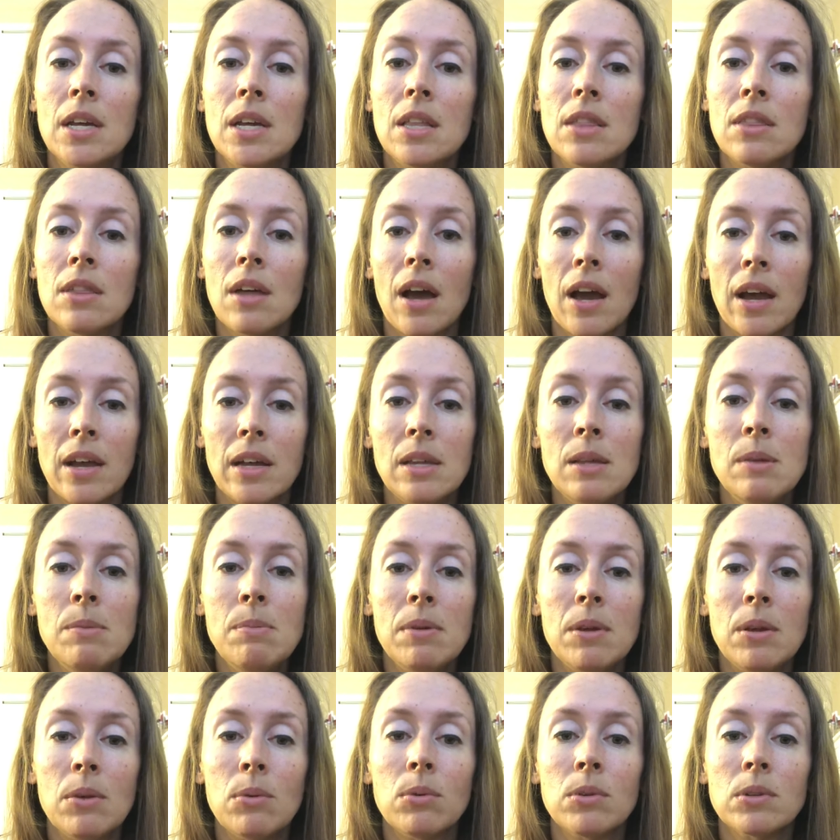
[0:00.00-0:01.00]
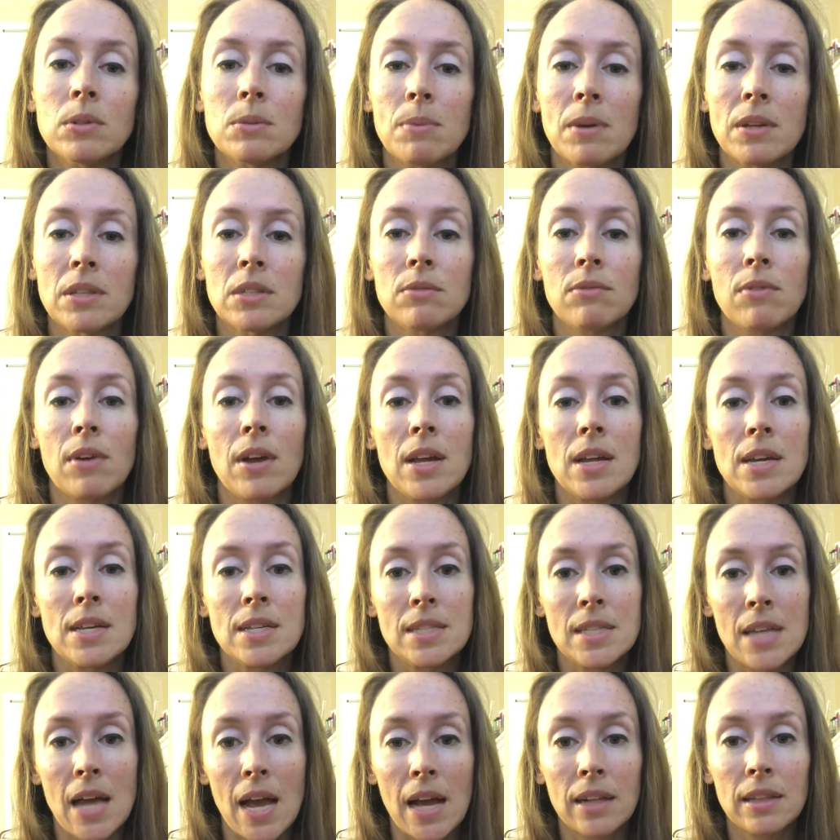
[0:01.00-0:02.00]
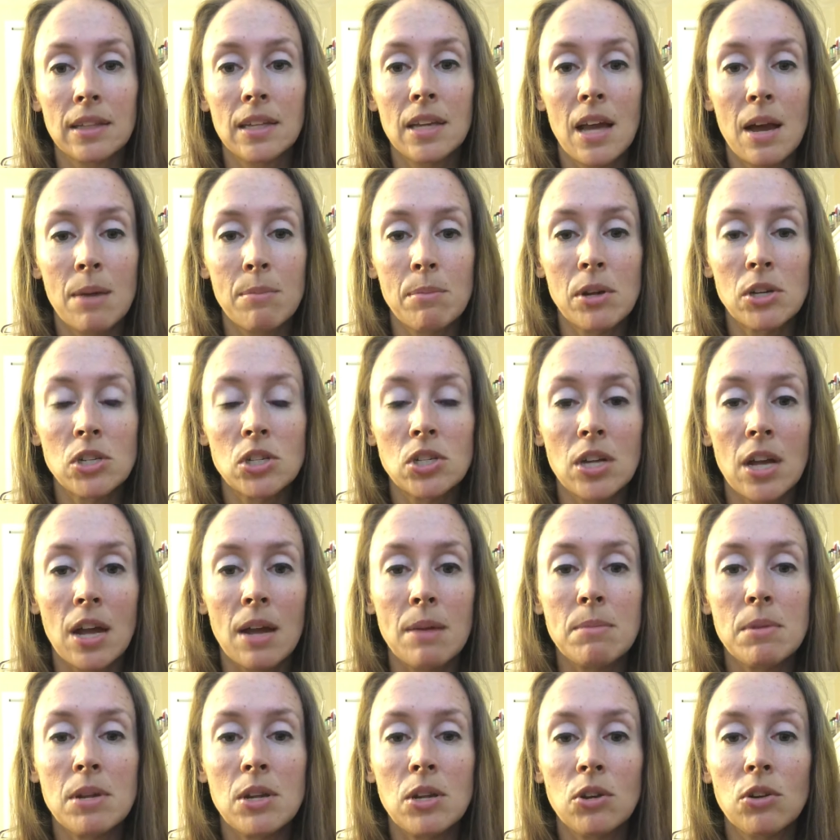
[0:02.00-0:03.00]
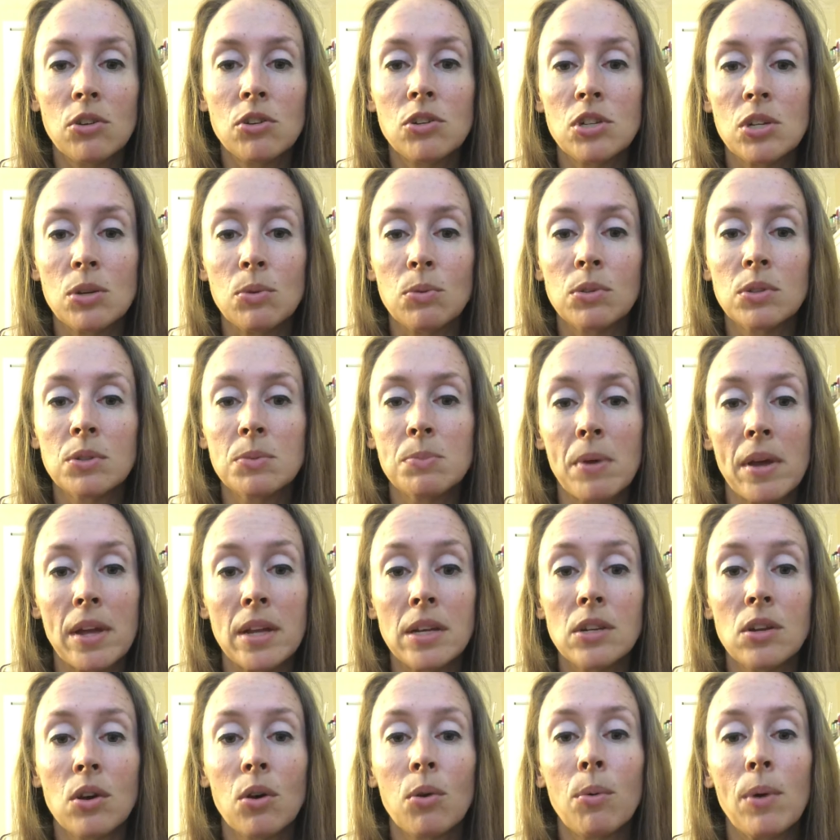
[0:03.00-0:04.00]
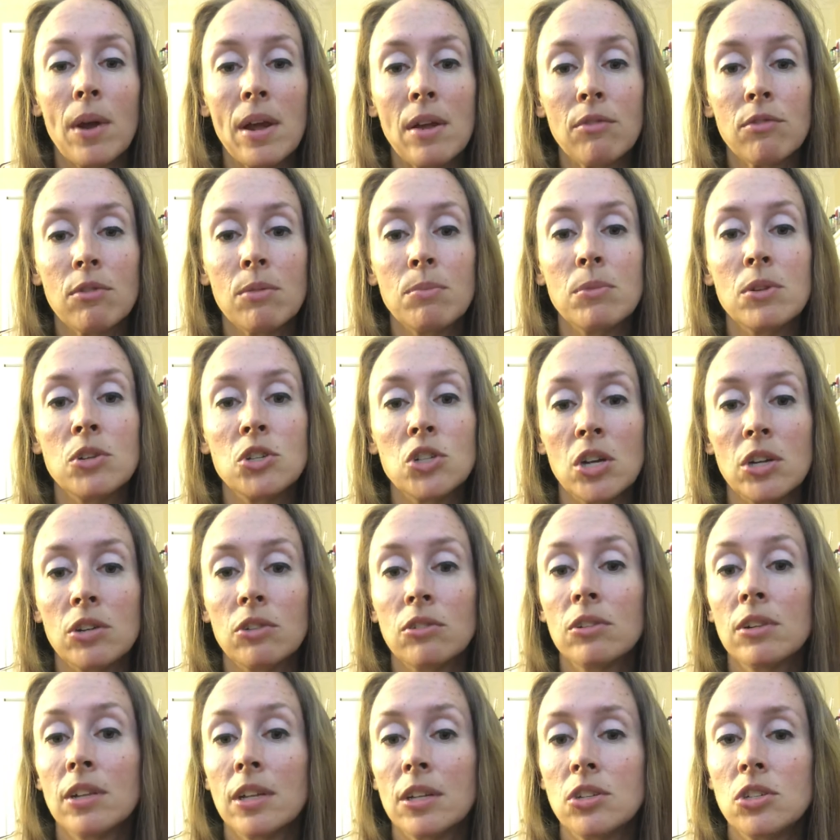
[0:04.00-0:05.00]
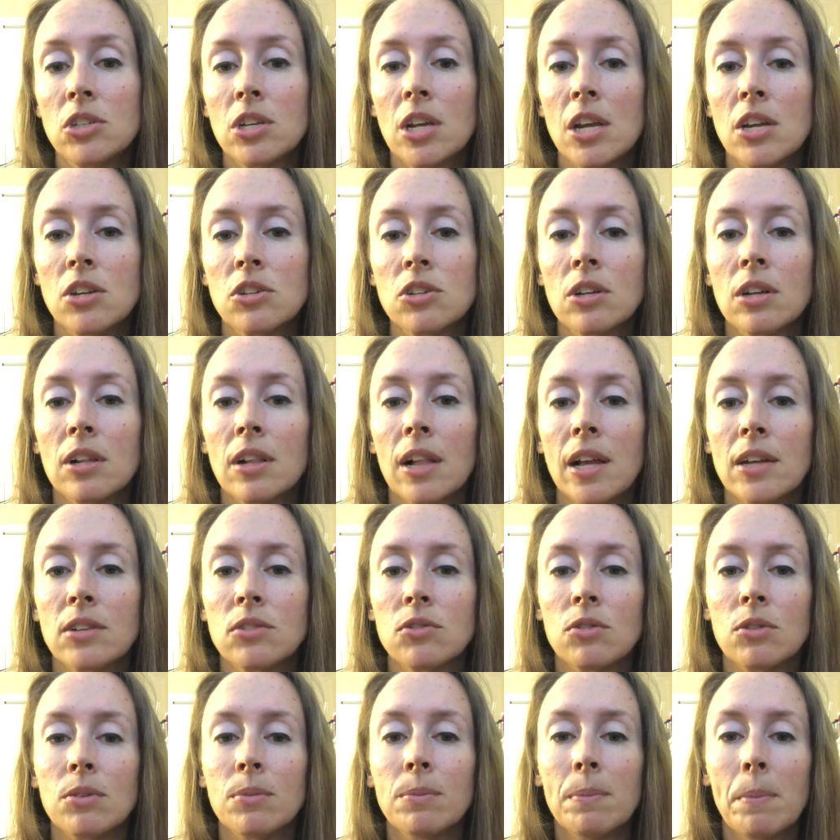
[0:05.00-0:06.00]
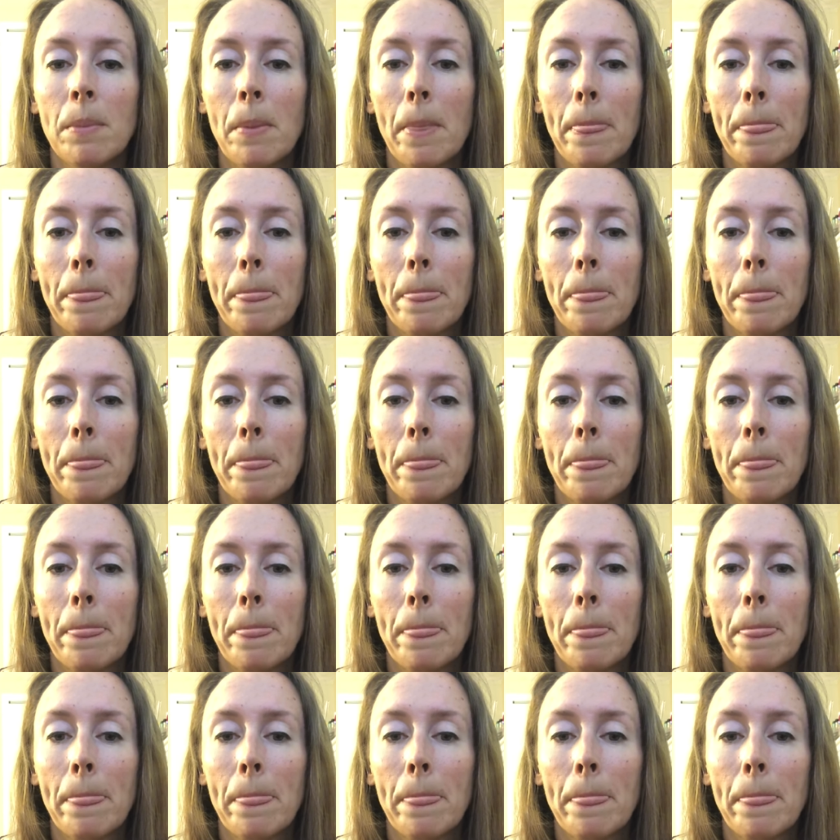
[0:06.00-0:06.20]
the IEP will specify exactly how much time he or she will spend away from the general education classroom.